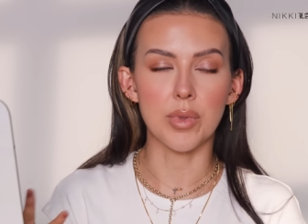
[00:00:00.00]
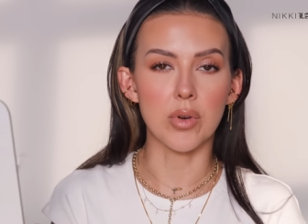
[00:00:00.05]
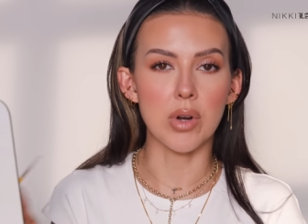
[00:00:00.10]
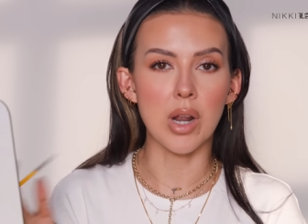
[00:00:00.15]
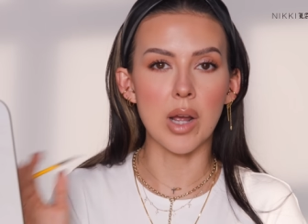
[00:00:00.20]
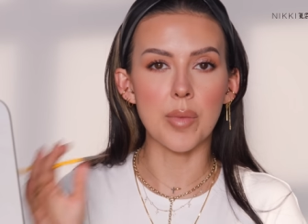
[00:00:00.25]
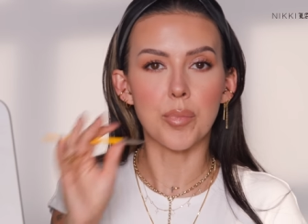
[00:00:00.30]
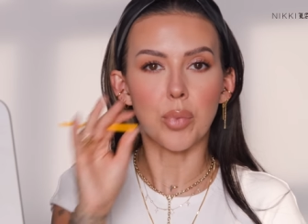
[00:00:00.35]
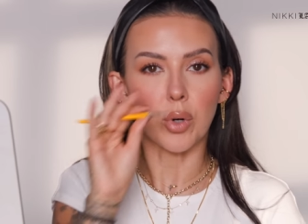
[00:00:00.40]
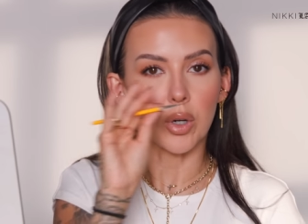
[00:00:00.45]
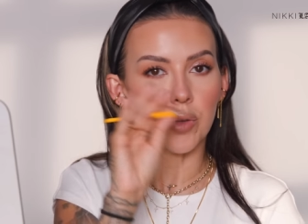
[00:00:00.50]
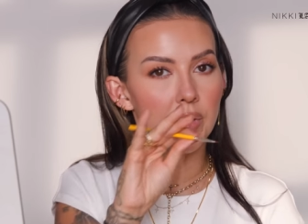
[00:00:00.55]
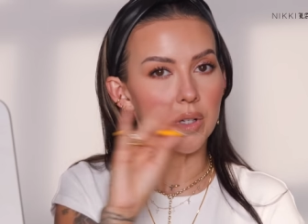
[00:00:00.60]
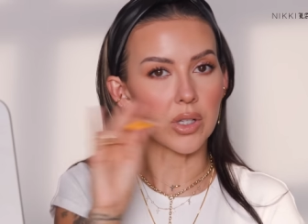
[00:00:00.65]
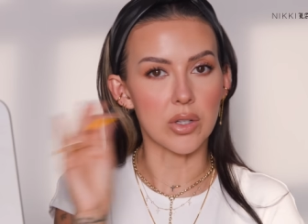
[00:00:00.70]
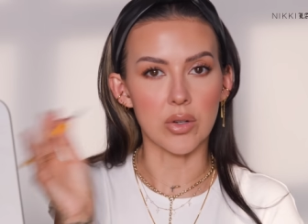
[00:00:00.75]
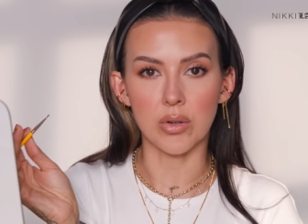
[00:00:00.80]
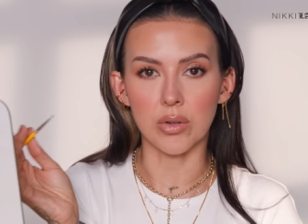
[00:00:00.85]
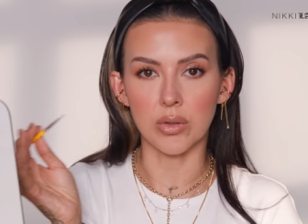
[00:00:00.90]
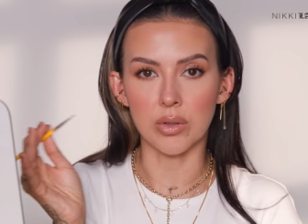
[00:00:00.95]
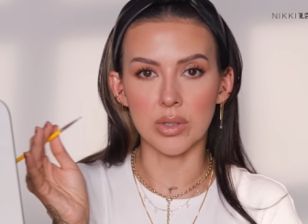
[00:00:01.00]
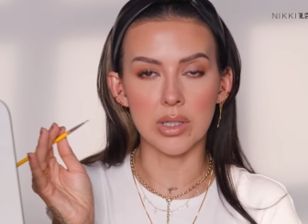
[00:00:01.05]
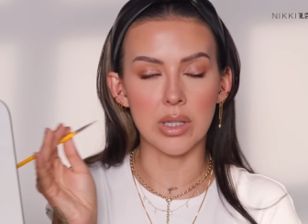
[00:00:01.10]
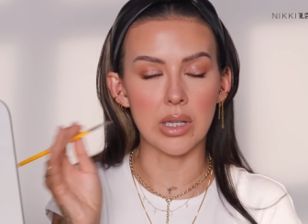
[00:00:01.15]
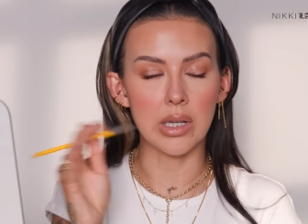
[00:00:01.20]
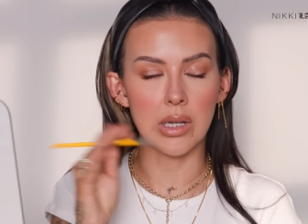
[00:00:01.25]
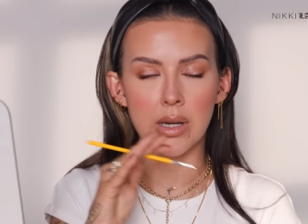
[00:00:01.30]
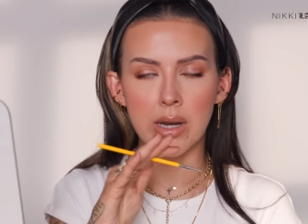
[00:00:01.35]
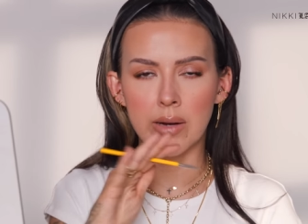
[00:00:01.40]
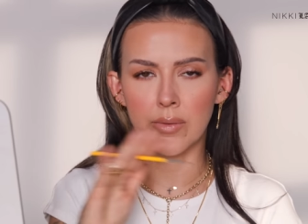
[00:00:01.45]
They're not perfect circles.
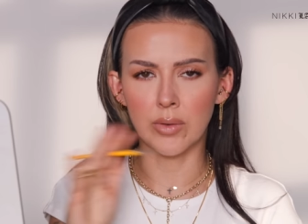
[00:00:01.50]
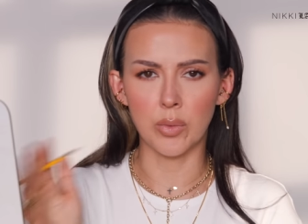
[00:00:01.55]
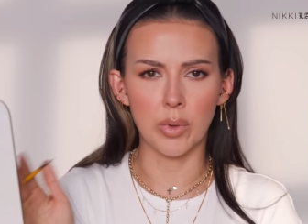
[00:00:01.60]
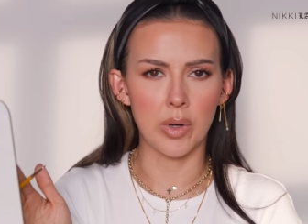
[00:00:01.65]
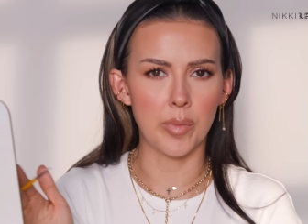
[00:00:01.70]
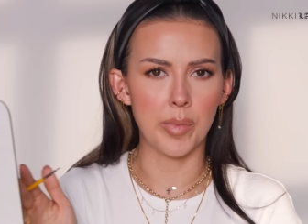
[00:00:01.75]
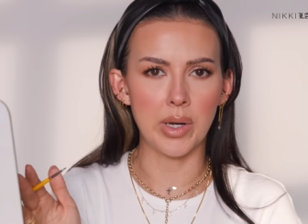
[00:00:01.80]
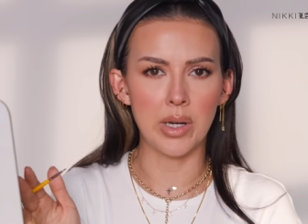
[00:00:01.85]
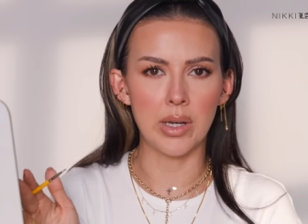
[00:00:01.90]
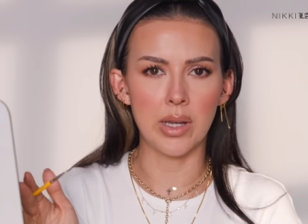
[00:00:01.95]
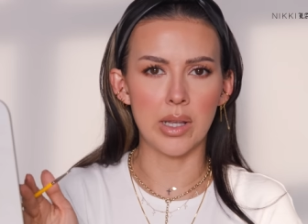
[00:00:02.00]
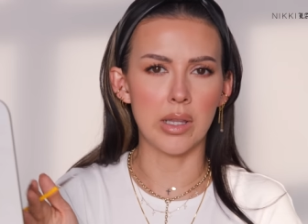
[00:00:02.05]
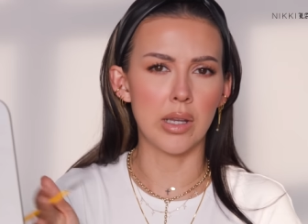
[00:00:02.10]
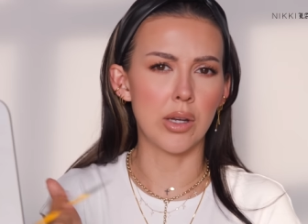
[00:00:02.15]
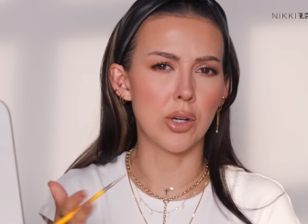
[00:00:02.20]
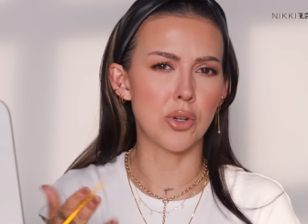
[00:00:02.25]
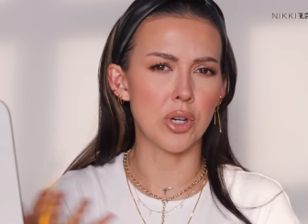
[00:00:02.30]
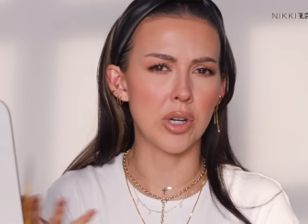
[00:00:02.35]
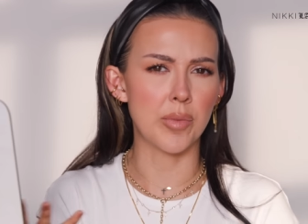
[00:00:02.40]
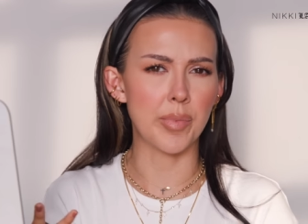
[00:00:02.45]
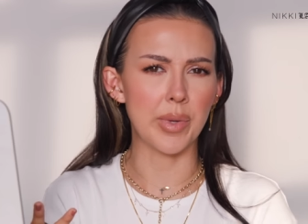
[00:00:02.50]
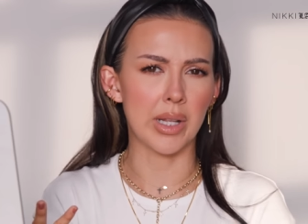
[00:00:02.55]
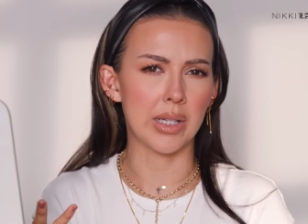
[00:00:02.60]
They never will be, and they shouldn't be.